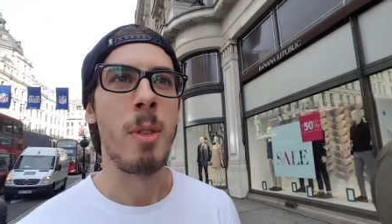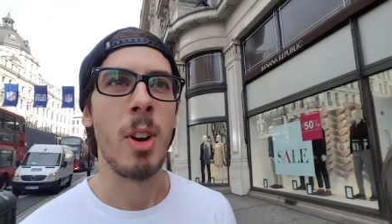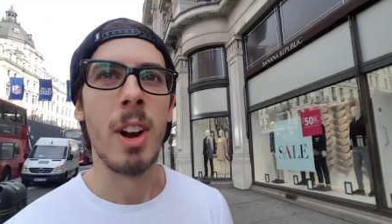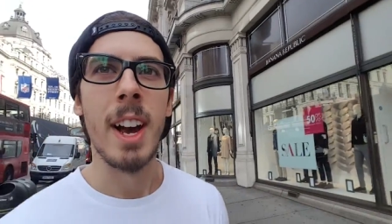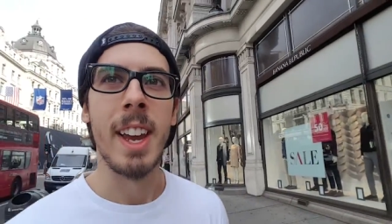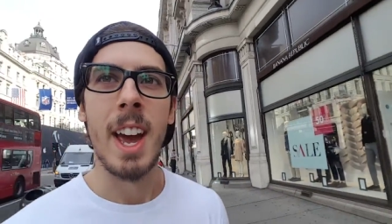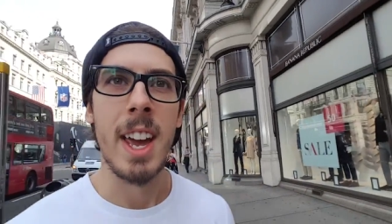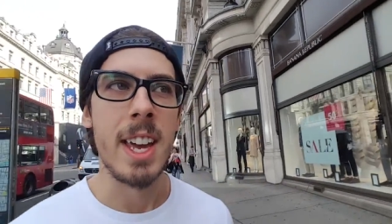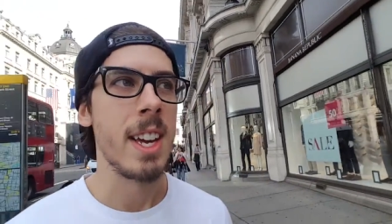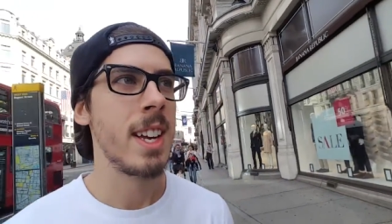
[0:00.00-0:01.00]
We've got like
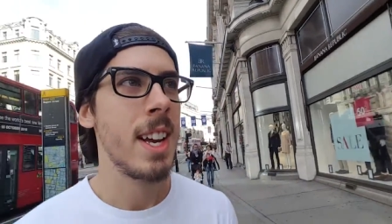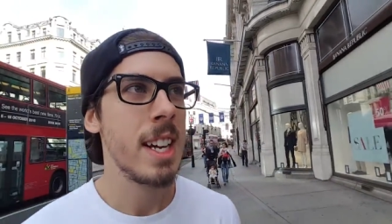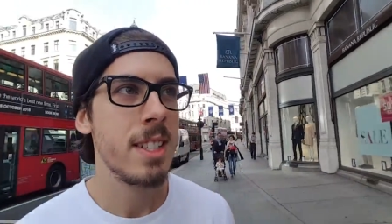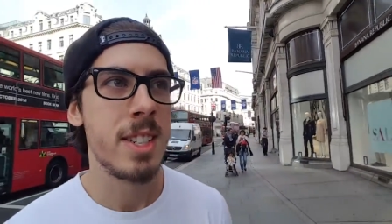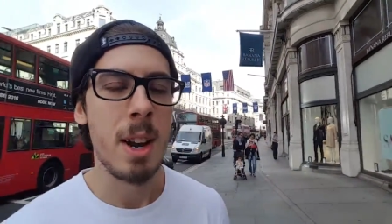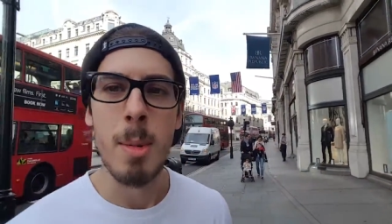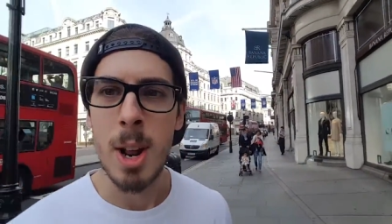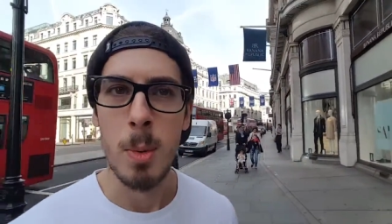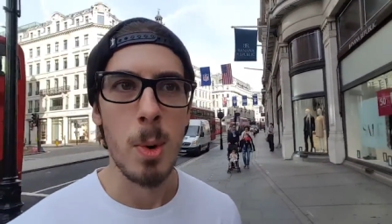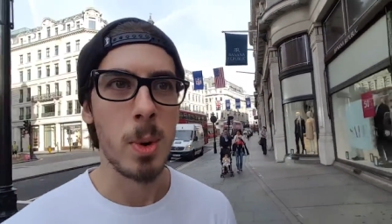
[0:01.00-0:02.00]
a 10
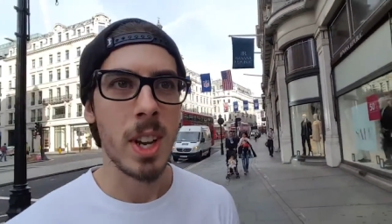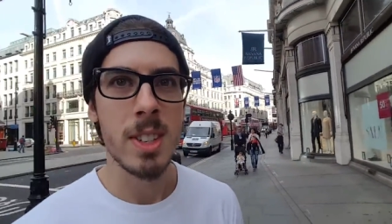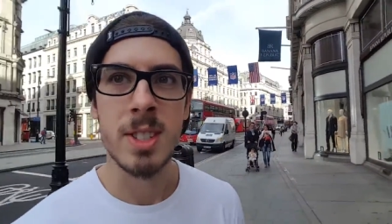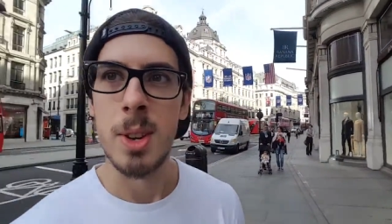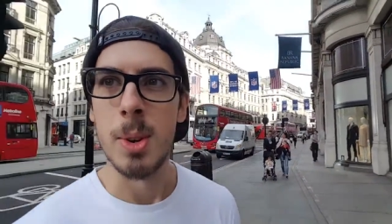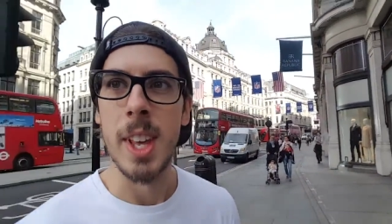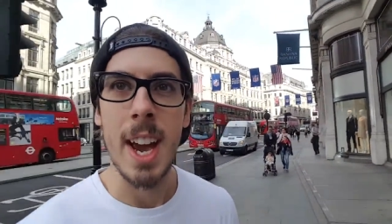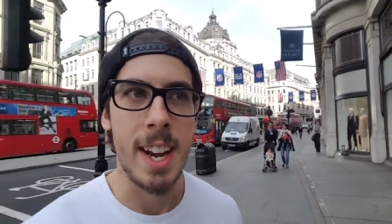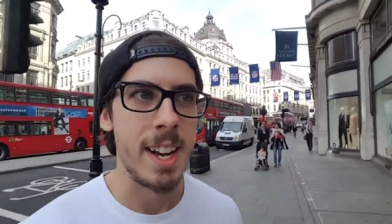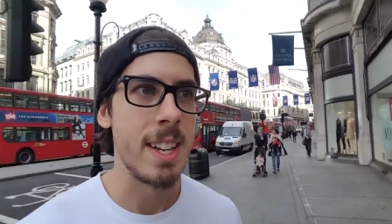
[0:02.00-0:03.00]
minute walk to the
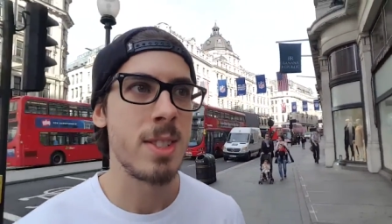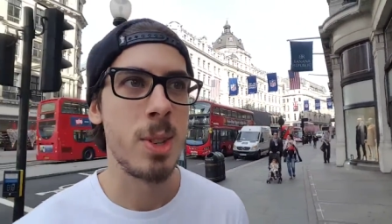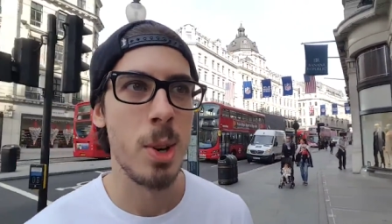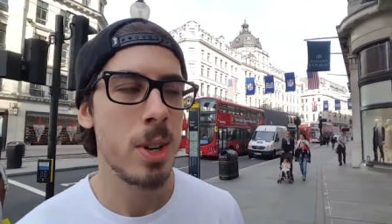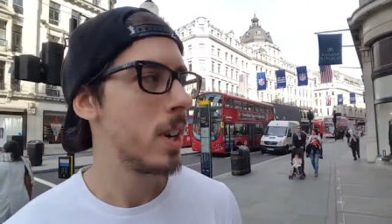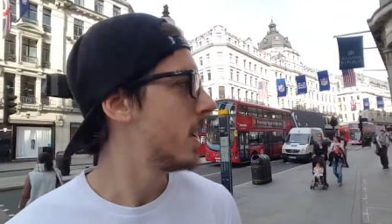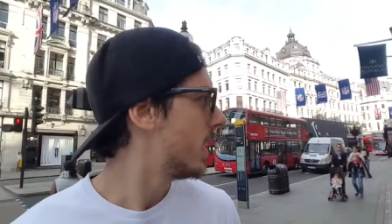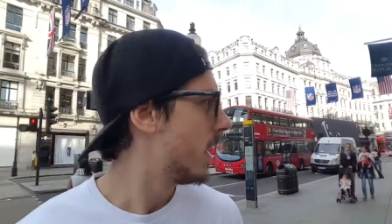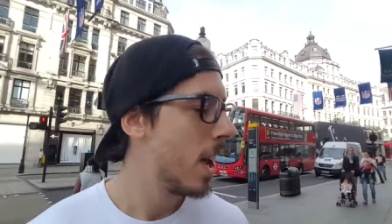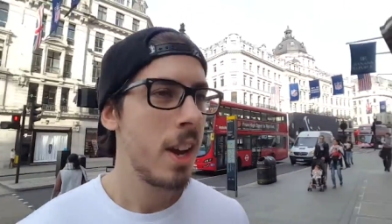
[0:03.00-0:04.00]
Adidas store
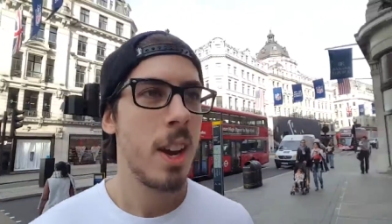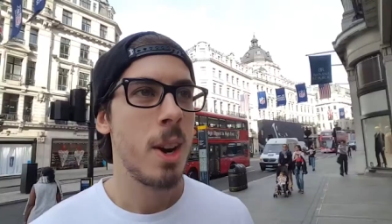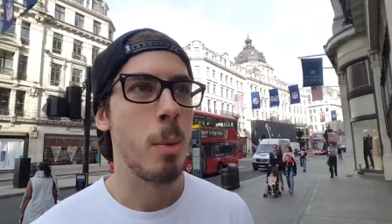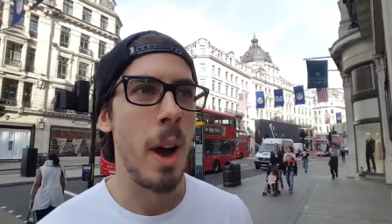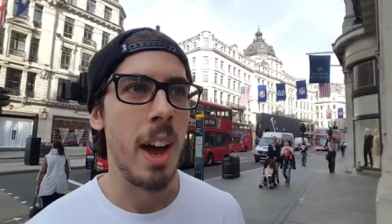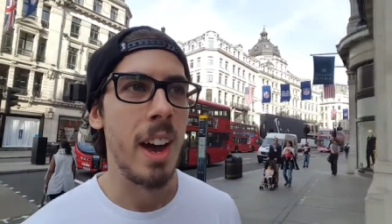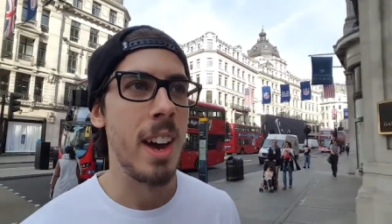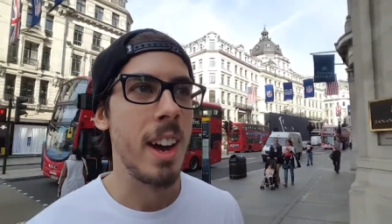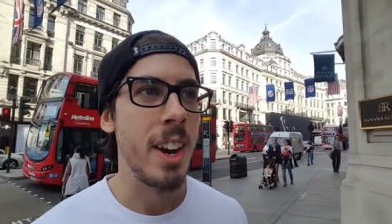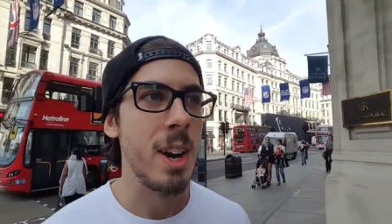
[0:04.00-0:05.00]

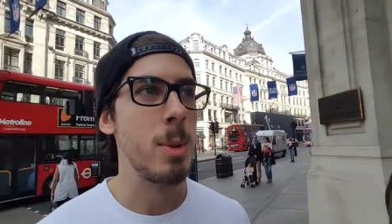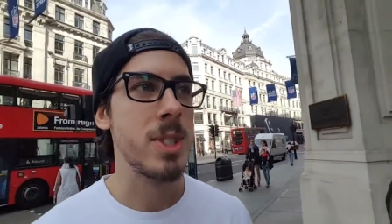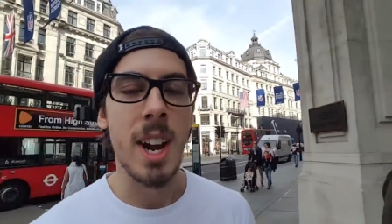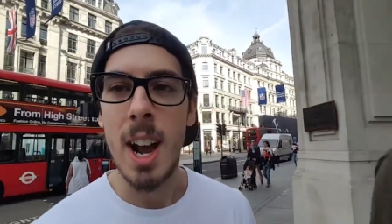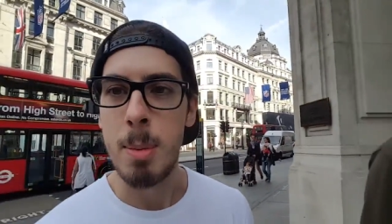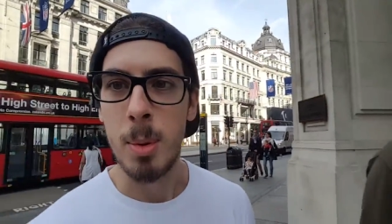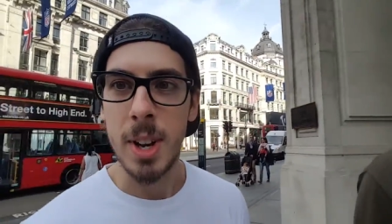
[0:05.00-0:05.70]
where I don't know what's going to happen.